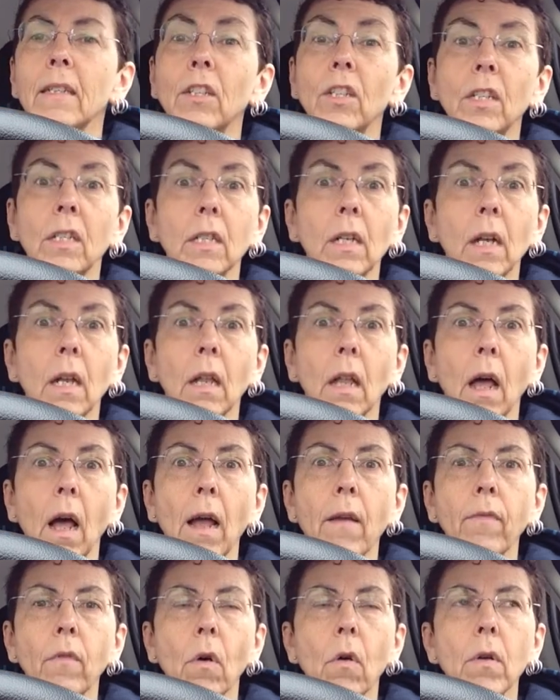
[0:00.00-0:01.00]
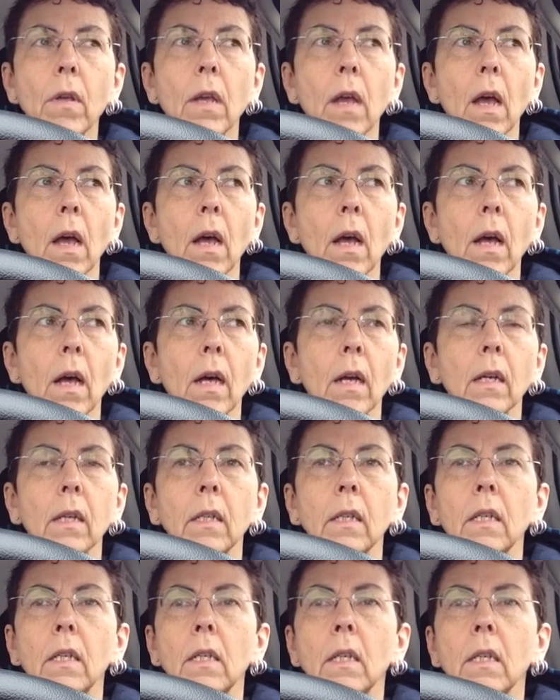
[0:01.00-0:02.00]
And she's still alive. Oh, yeah.
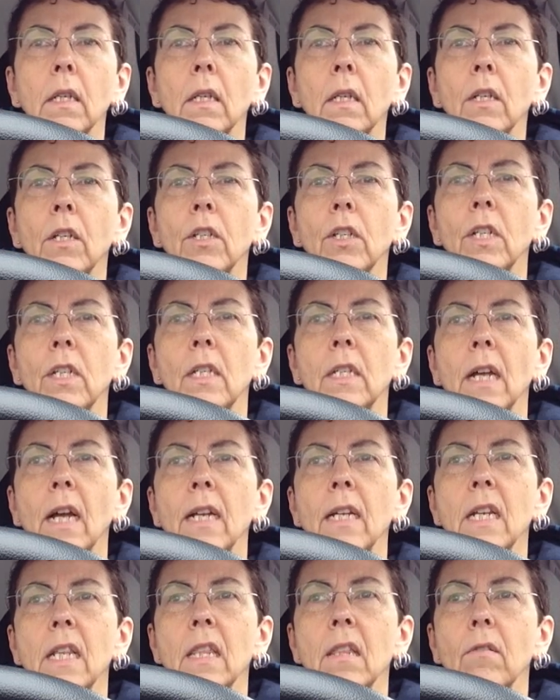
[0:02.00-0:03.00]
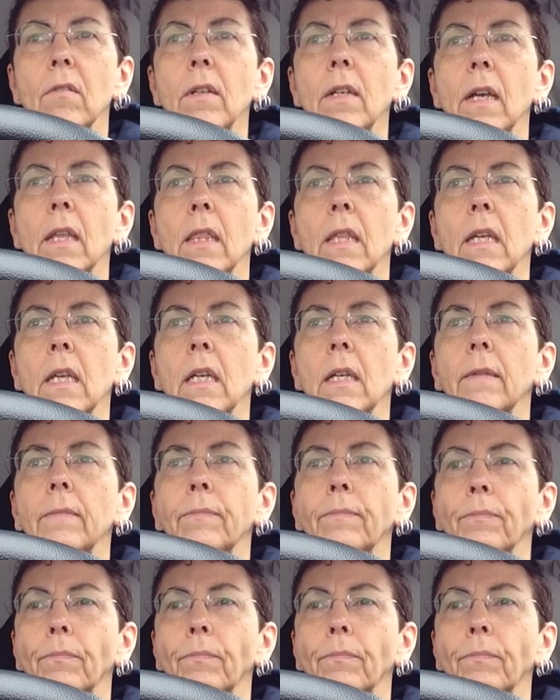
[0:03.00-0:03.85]
She's 93, I think.